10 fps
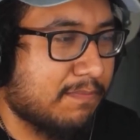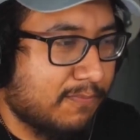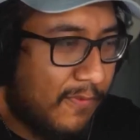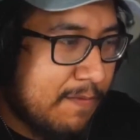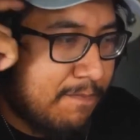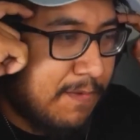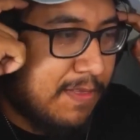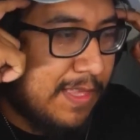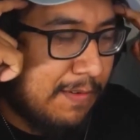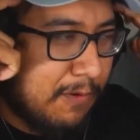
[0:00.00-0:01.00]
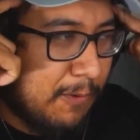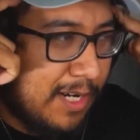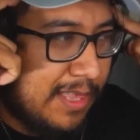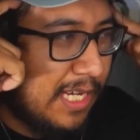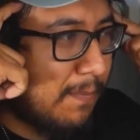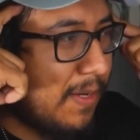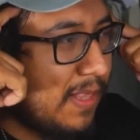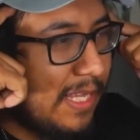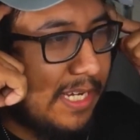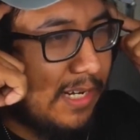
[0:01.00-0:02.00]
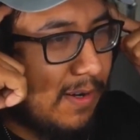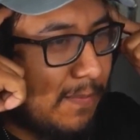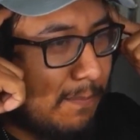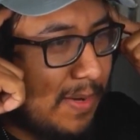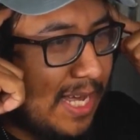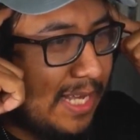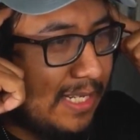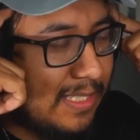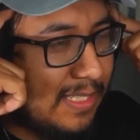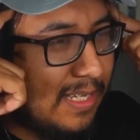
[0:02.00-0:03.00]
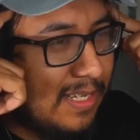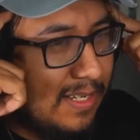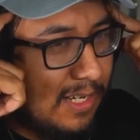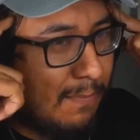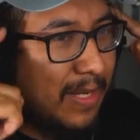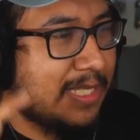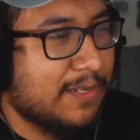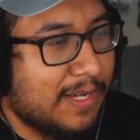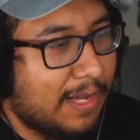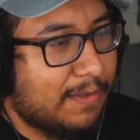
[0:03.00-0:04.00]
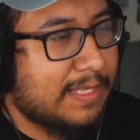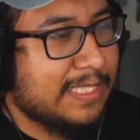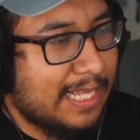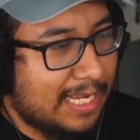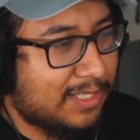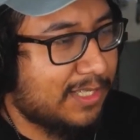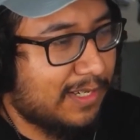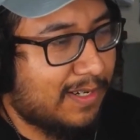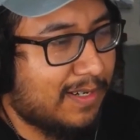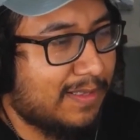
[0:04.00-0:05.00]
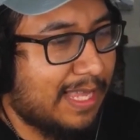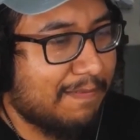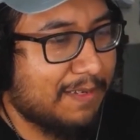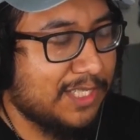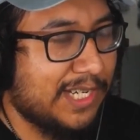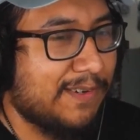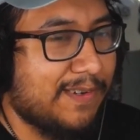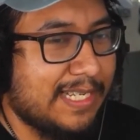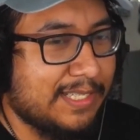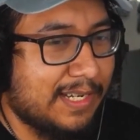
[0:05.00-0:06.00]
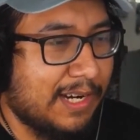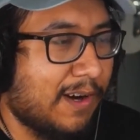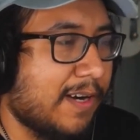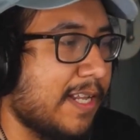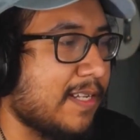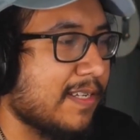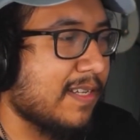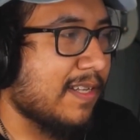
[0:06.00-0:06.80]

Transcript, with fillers: If you if you want to think about like your mind, your mental health slash your life in general as a garden,